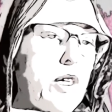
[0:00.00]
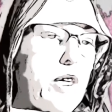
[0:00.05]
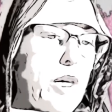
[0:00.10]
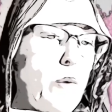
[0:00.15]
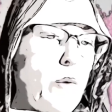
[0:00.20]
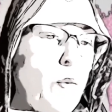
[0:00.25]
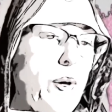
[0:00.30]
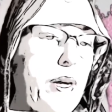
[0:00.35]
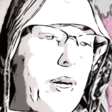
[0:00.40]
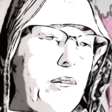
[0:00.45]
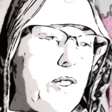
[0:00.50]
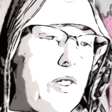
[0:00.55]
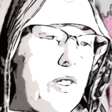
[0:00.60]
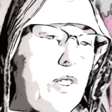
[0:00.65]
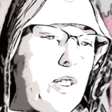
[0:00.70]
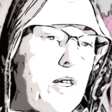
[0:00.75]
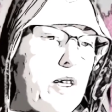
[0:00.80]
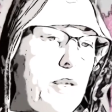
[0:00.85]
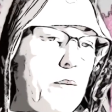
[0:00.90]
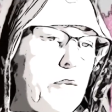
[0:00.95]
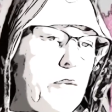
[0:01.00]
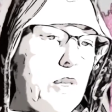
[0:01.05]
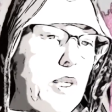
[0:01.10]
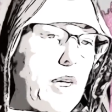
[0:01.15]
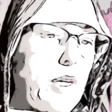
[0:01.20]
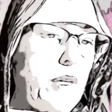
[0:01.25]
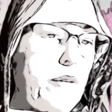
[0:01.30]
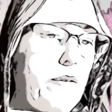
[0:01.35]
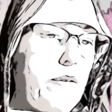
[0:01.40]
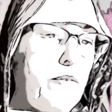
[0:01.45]
they waste
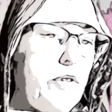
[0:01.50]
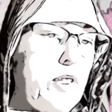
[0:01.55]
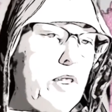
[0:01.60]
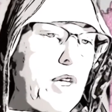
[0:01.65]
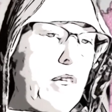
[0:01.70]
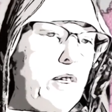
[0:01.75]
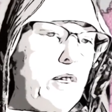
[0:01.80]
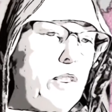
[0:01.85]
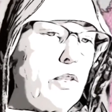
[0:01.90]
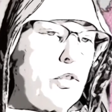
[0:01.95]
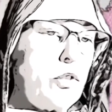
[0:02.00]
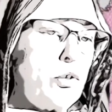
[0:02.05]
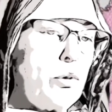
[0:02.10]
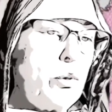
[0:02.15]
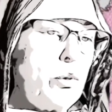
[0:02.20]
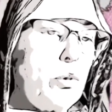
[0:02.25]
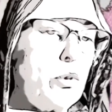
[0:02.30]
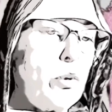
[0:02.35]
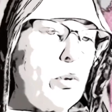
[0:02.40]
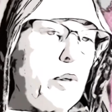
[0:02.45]
themselves and their true